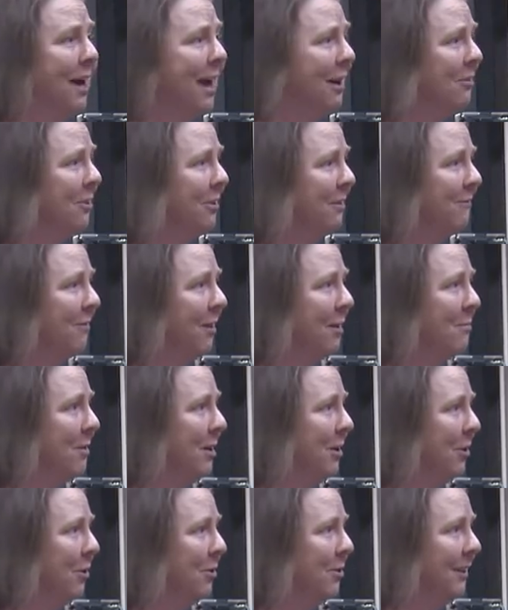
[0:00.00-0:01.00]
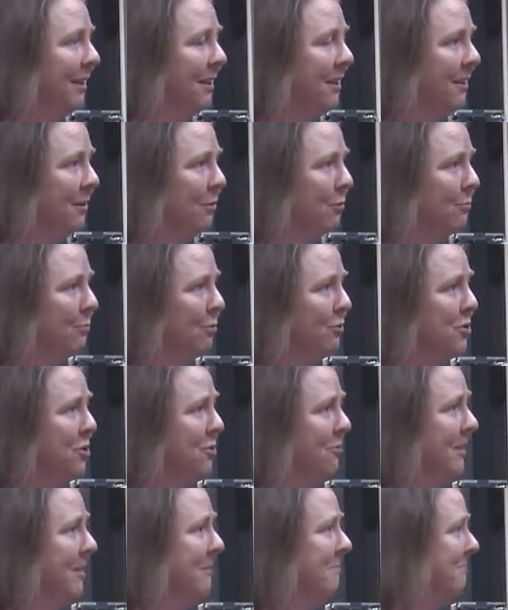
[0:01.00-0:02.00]
how can I find my local ethical
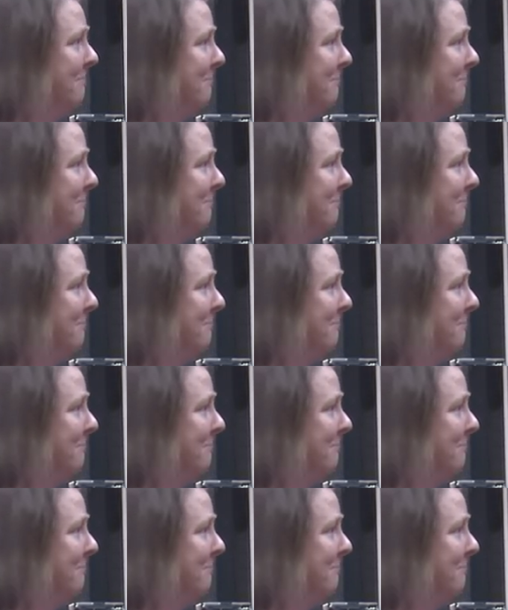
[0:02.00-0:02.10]
butchery?